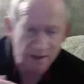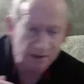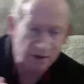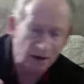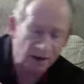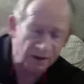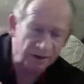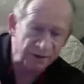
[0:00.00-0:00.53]
and
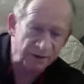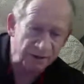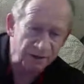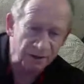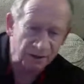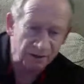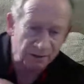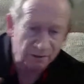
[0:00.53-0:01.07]
God is
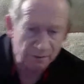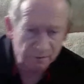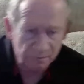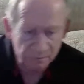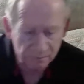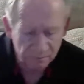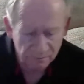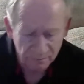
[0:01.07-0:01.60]
in you.
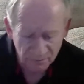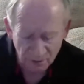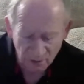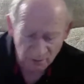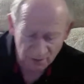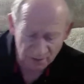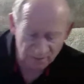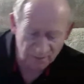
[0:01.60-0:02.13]

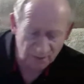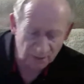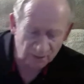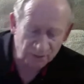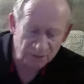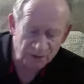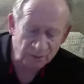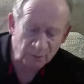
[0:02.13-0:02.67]
You're in
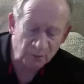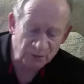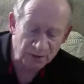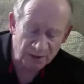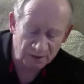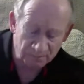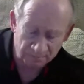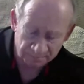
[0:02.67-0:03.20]
fellowship
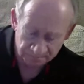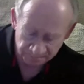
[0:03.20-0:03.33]
with him.